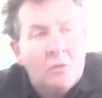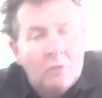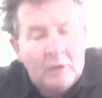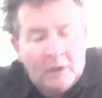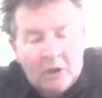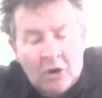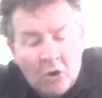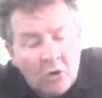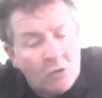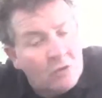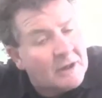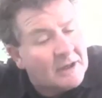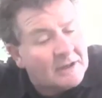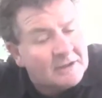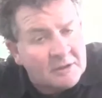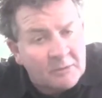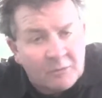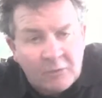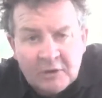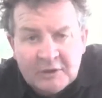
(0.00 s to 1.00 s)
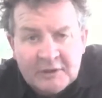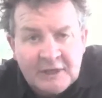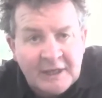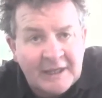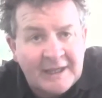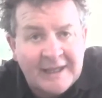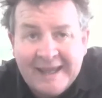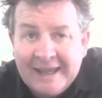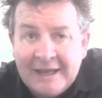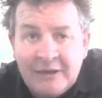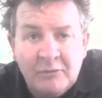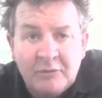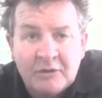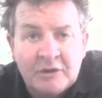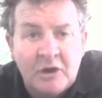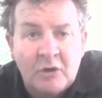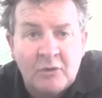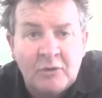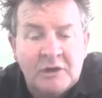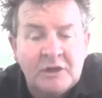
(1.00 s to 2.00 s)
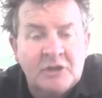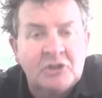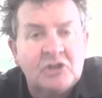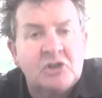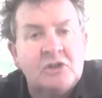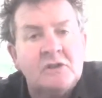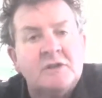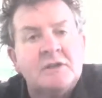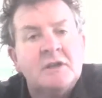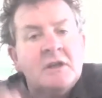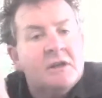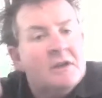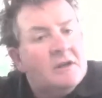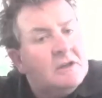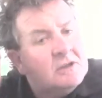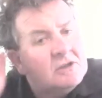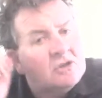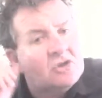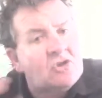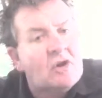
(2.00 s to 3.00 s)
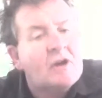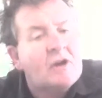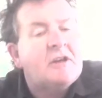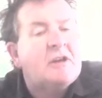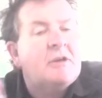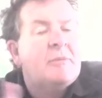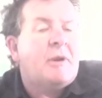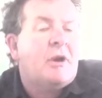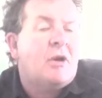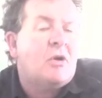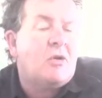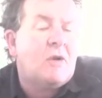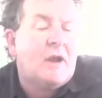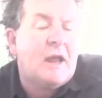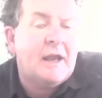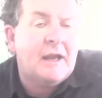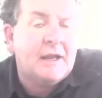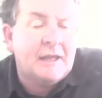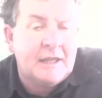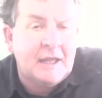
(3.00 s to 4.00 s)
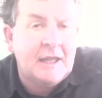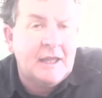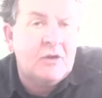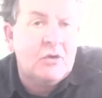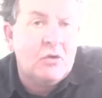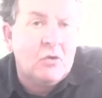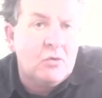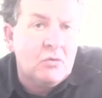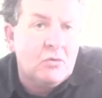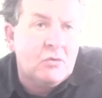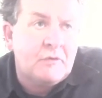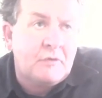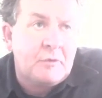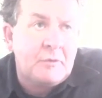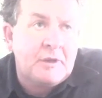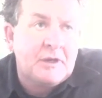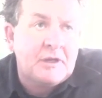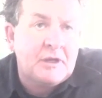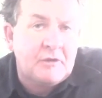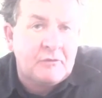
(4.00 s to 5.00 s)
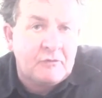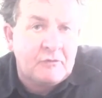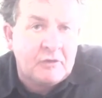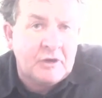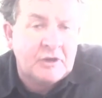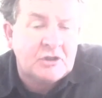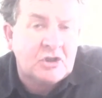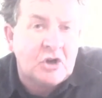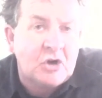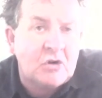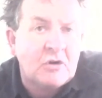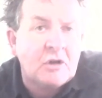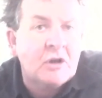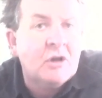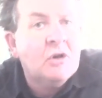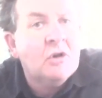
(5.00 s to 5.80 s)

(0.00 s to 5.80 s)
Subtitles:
we whole cluster press again with no additions, straight to barrel, and again all fermented in French oak